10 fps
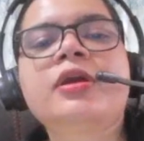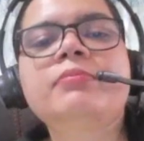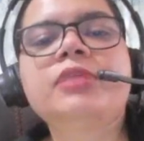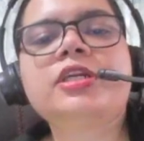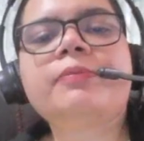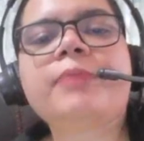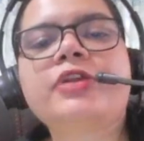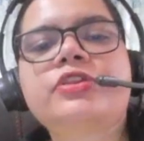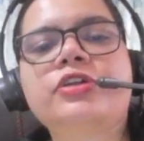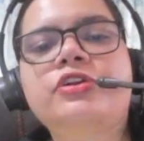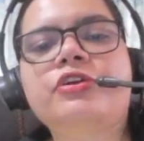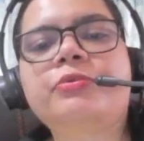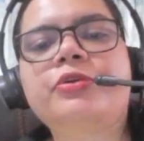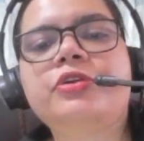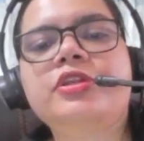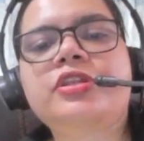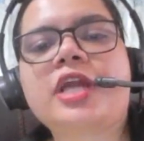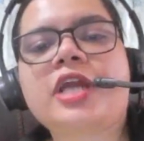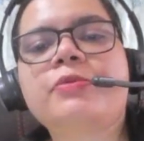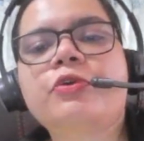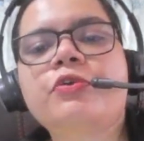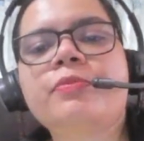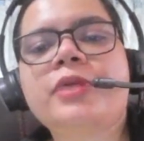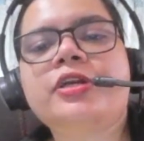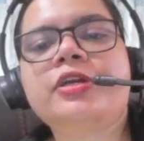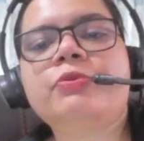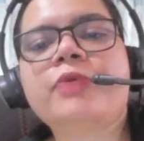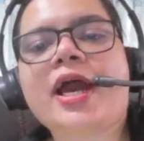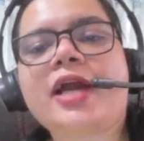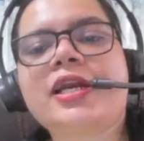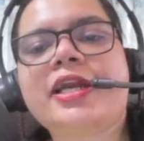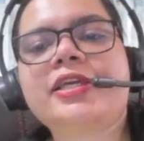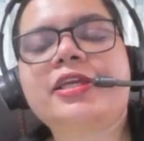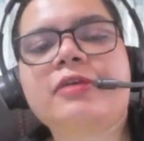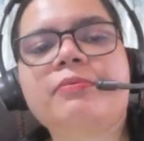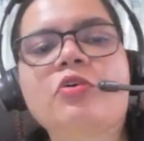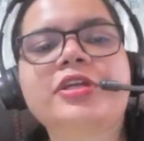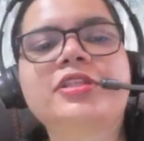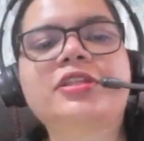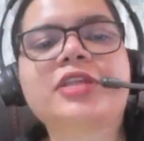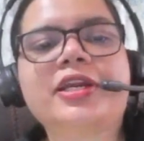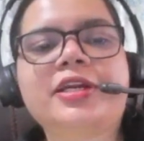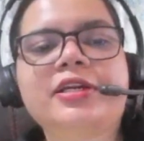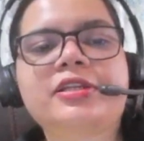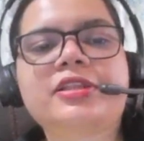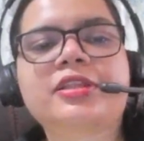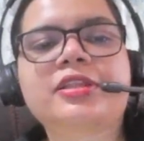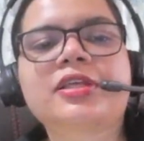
Peter Pan syndrome to describe grown men who act like young boys than adults.